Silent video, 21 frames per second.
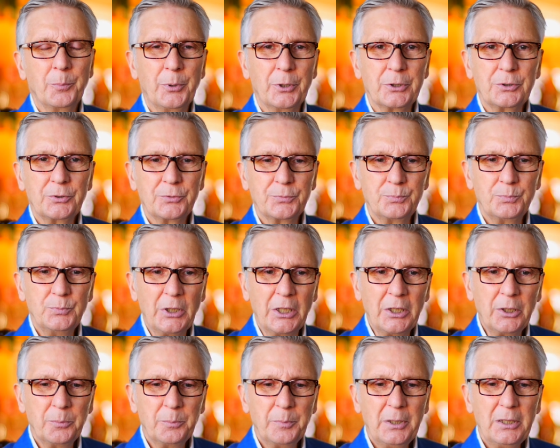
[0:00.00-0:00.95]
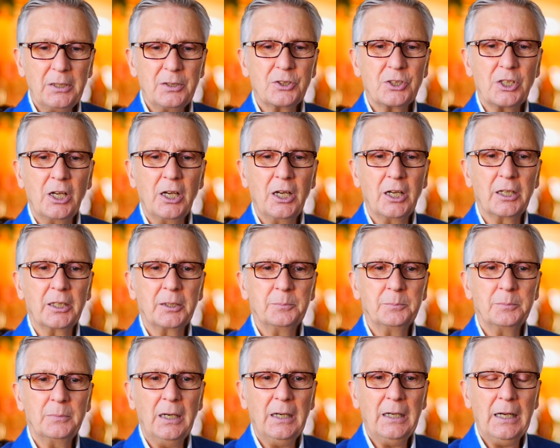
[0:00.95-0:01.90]
But in the
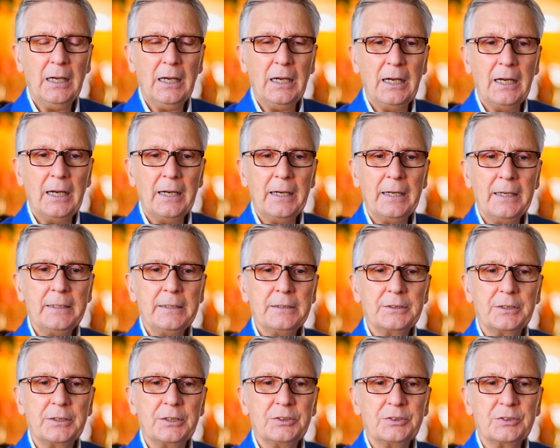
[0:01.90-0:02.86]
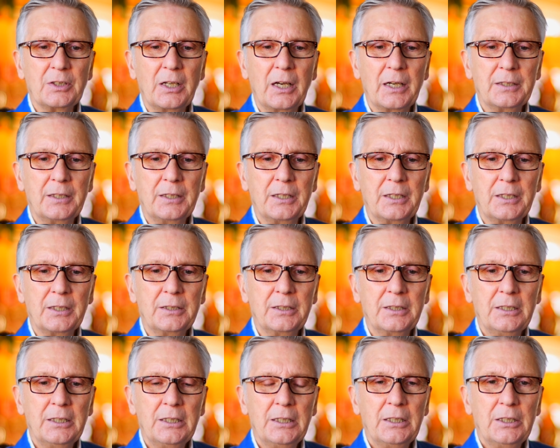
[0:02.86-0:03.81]
meantime, I decided
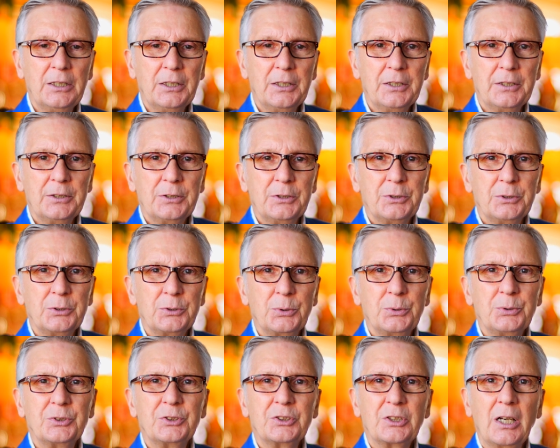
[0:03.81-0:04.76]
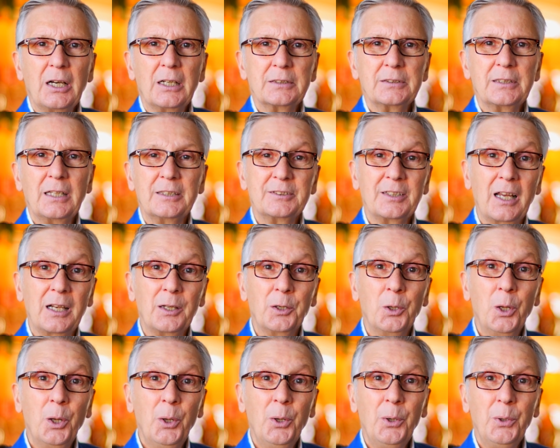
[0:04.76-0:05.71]
to start, as I
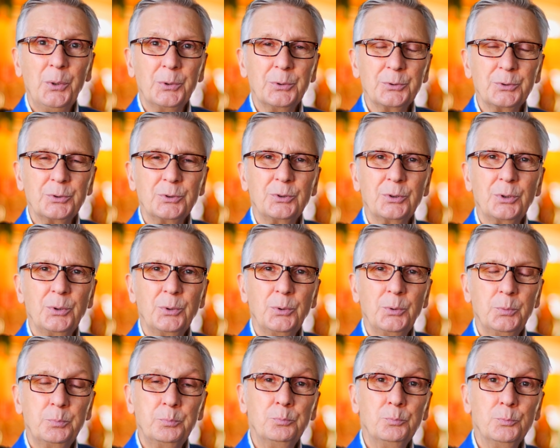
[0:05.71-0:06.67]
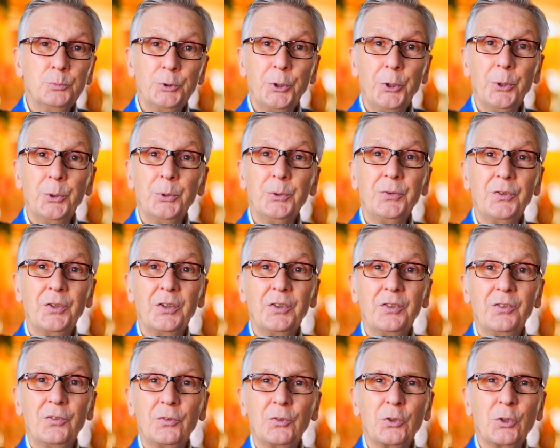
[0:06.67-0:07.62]
learned, to use
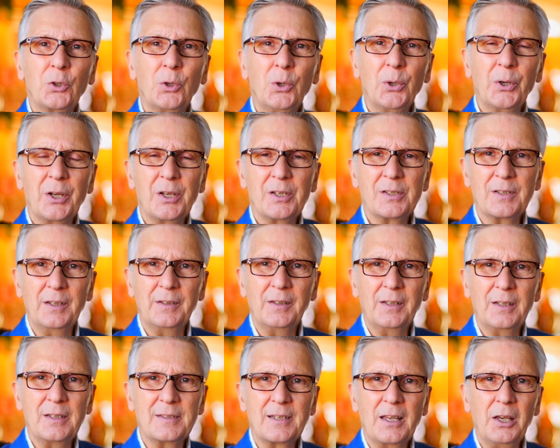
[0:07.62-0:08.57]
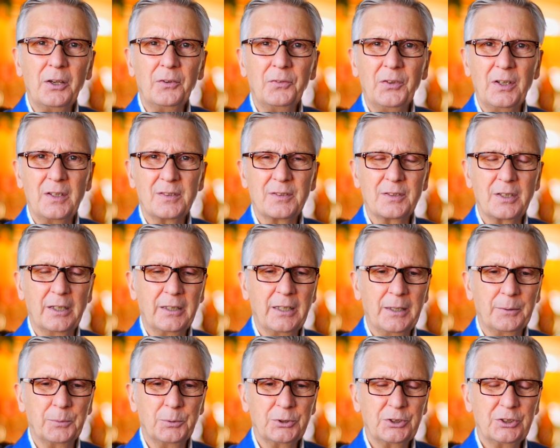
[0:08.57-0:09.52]
these stories and these events that
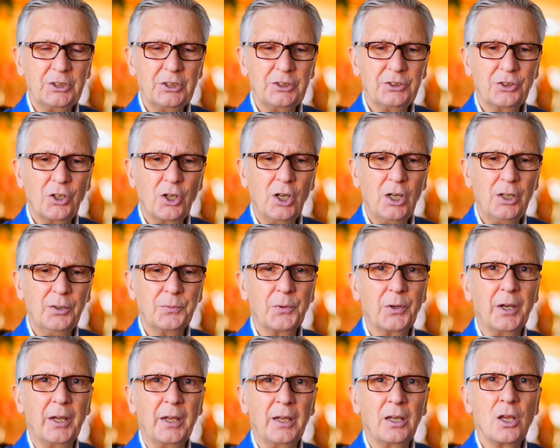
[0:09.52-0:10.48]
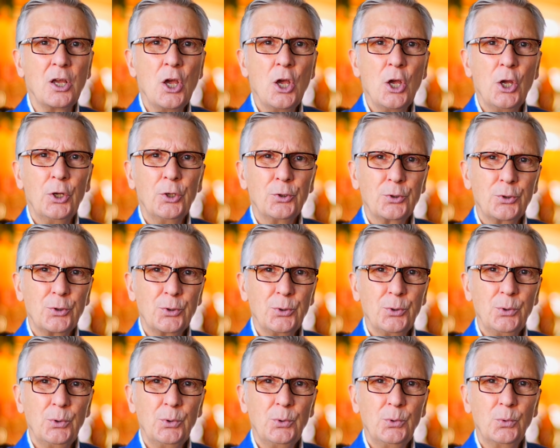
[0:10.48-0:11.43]
I was discovering
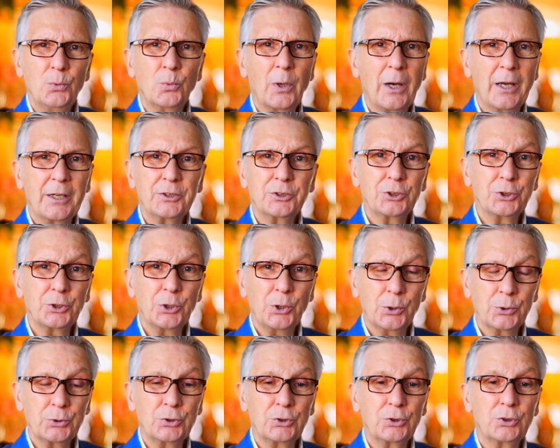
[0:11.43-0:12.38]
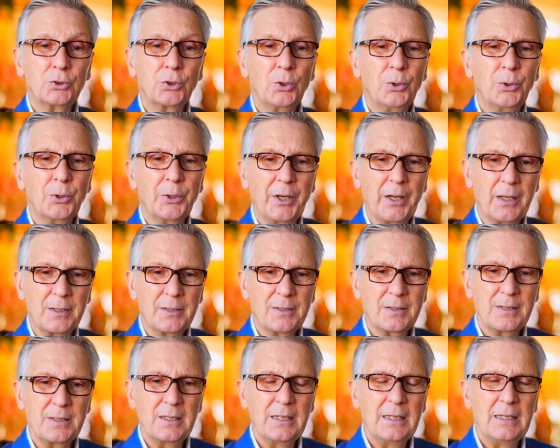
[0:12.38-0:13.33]
to write short stories.